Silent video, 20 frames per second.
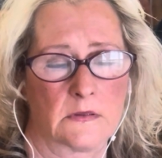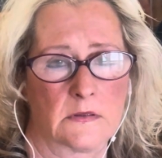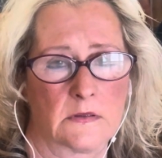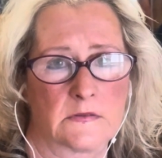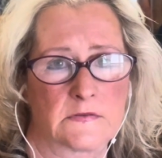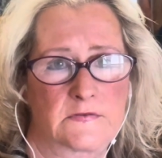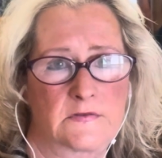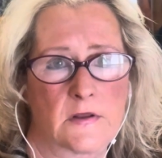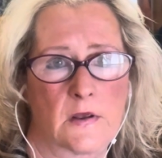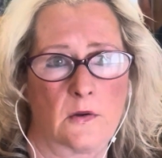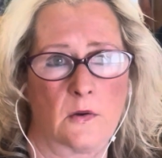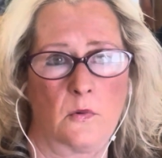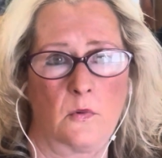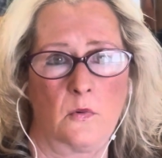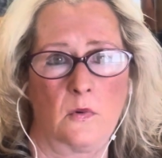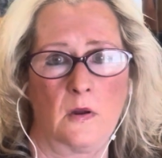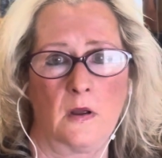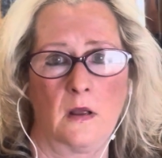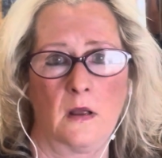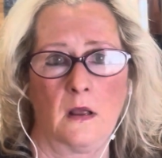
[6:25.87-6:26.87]

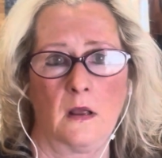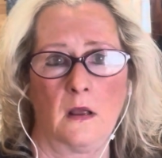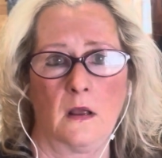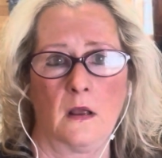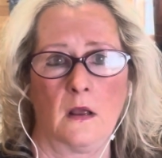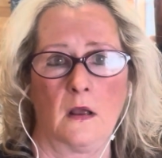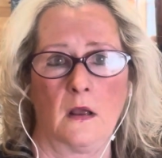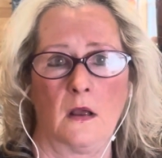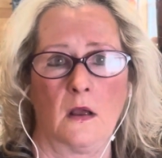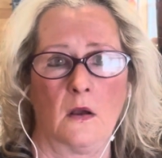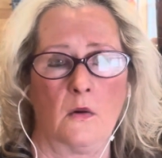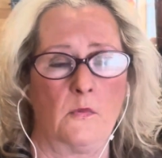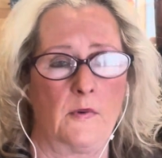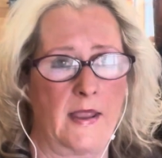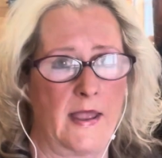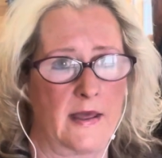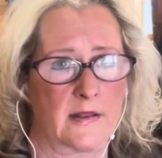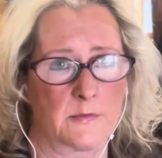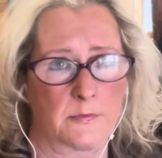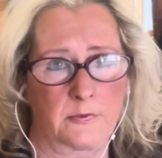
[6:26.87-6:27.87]
So we
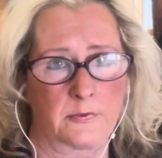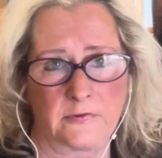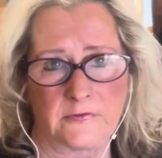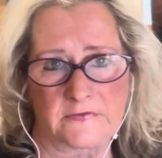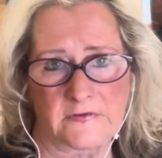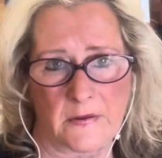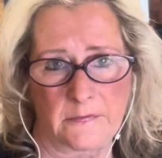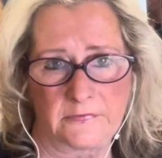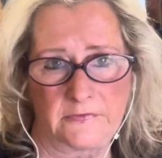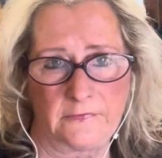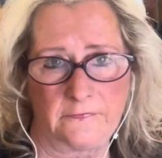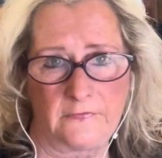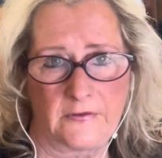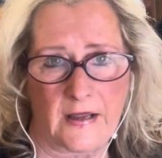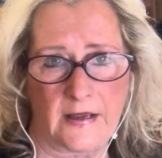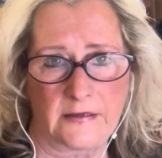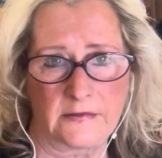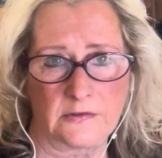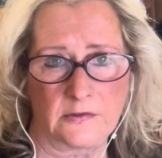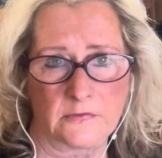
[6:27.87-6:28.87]
had a presumptive
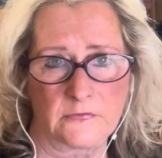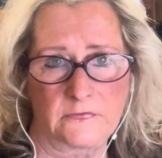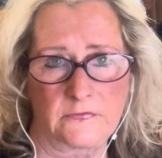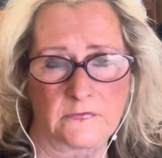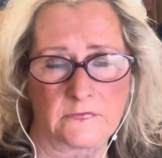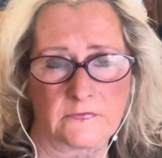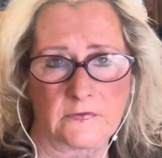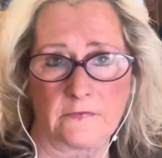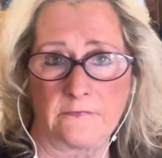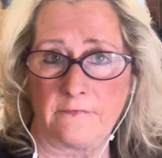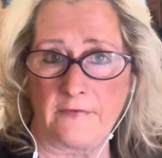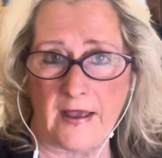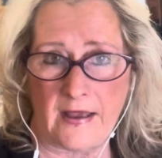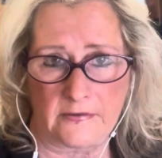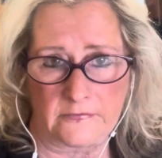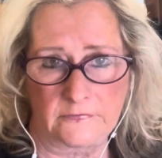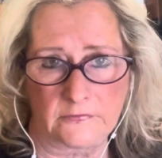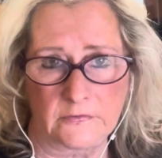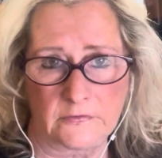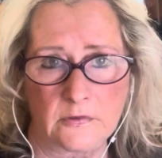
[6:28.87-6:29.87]
diagnosis of
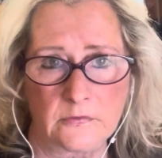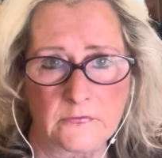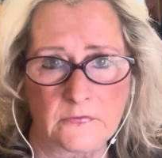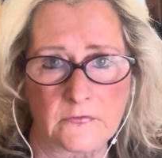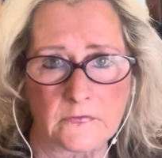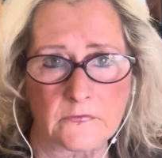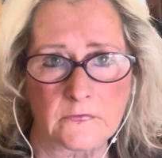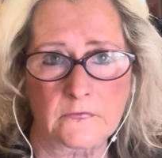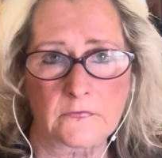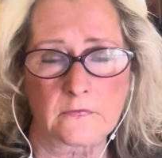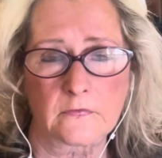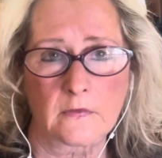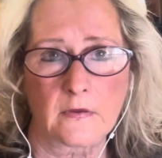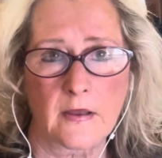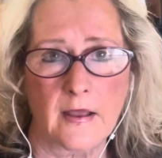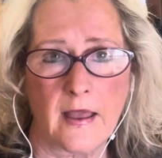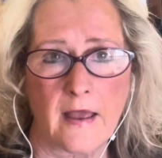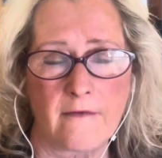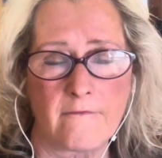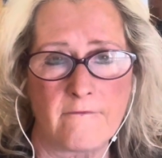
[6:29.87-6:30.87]
vaccinosis.
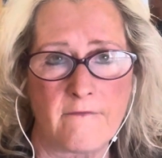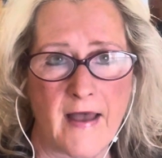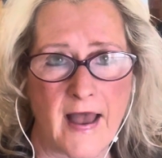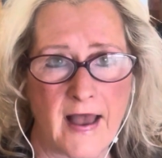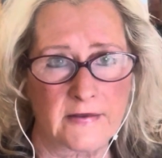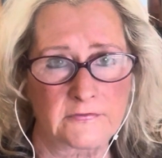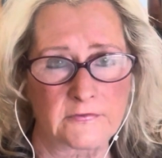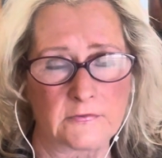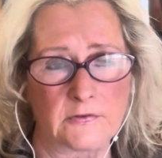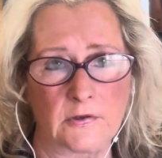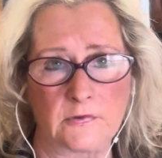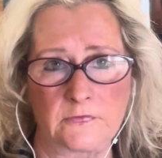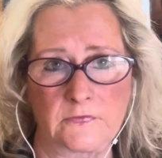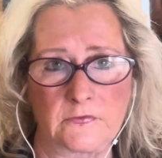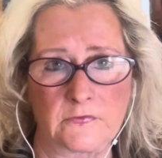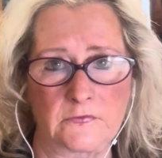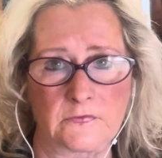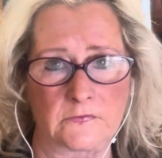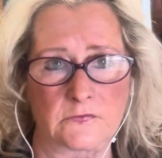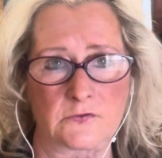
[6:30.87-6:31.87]

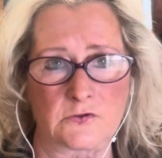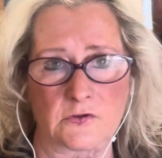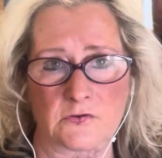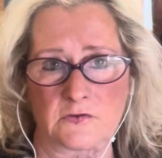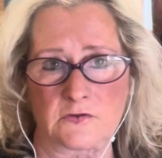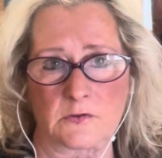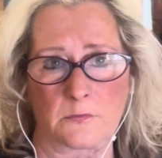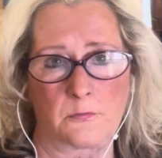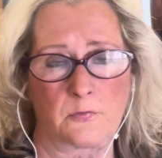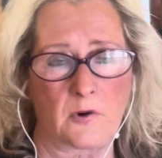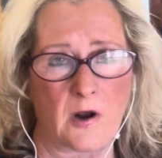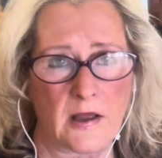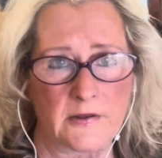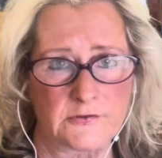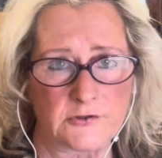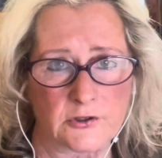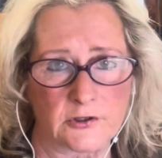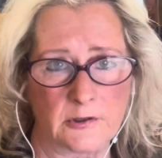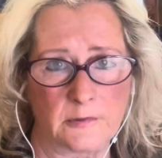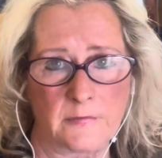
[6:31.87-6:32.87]
Vaccinosis is just a broad
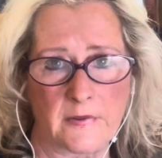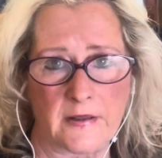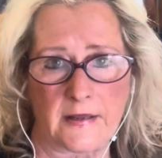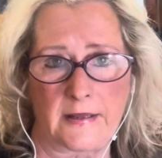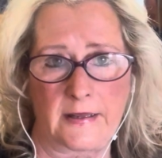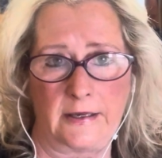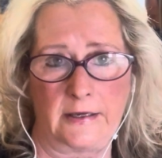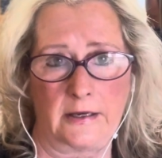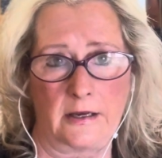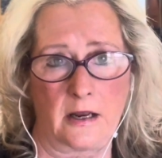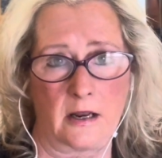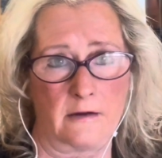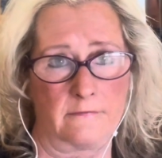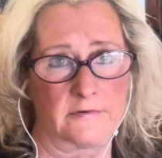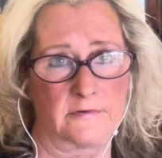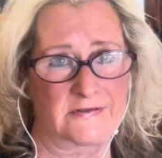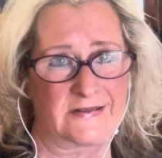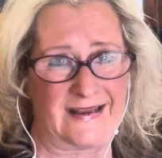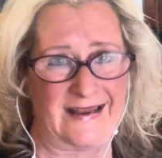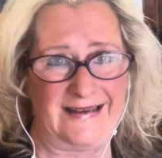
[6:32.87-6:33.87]
term that
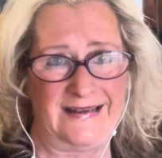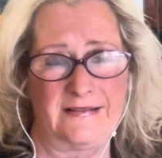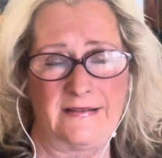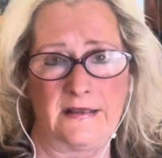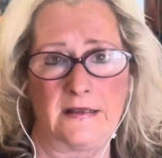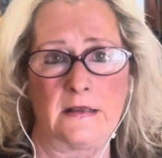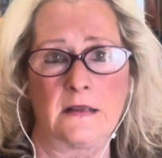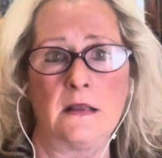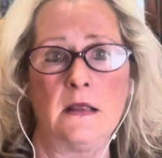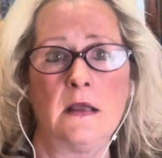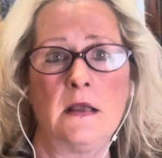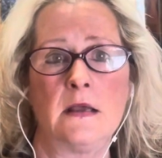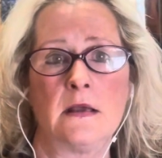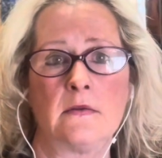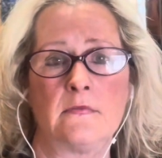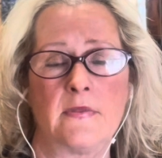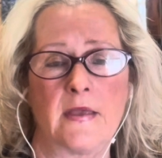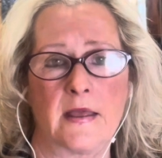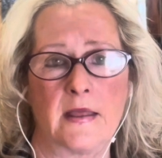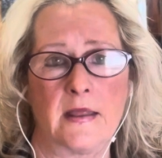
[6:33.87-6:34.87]
covers anything
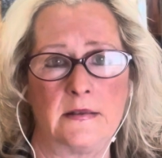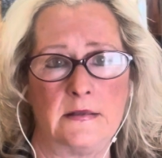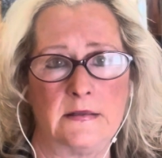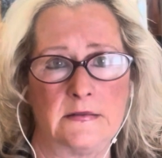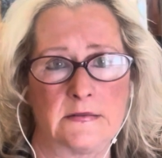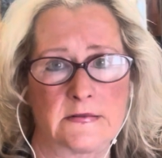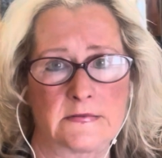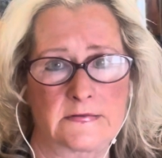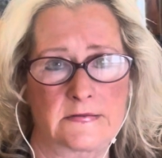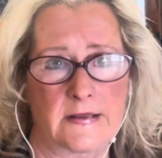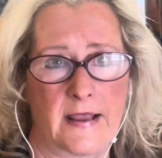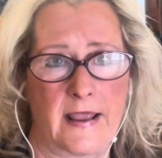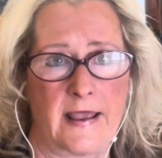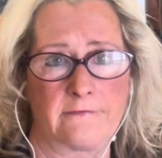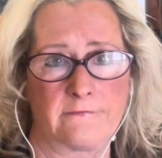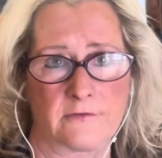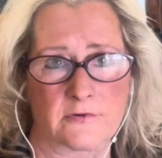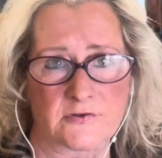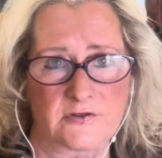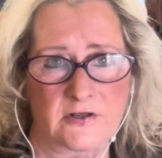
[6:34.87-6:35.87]
that is
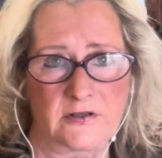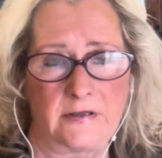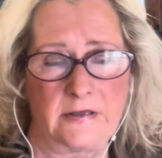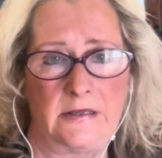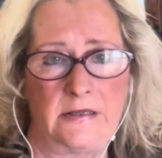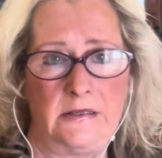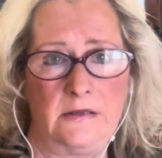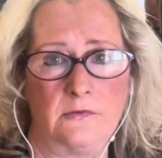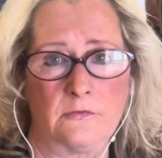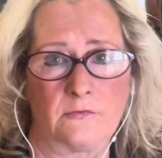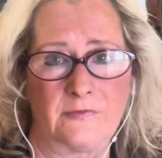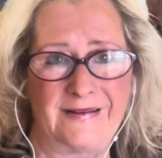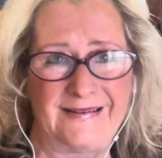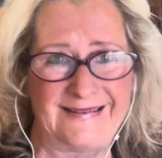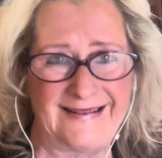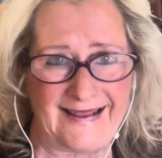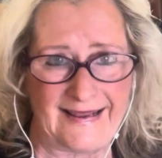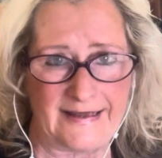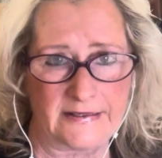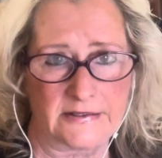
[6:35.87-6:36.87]
adversely
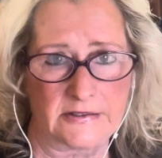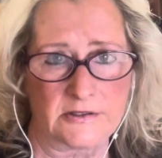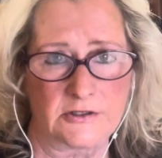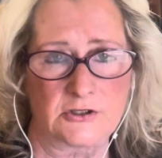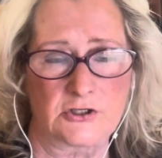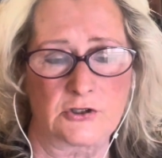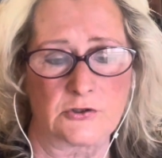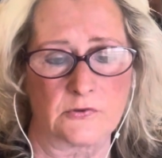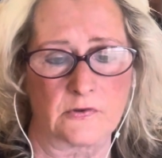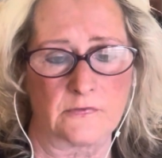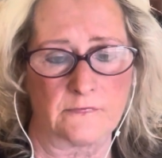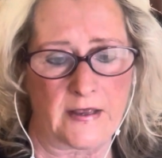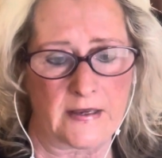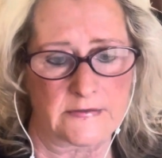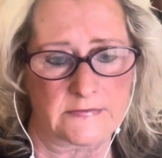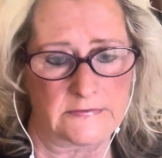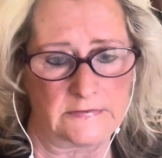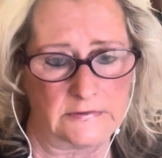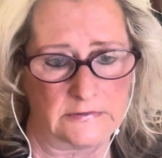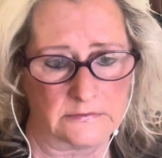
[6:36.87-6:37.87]
related to the
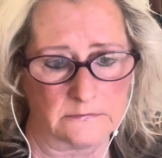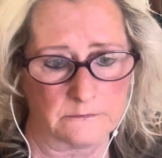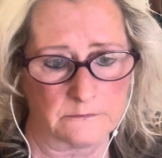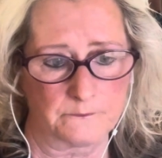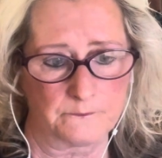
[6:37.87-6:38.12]
vaccine.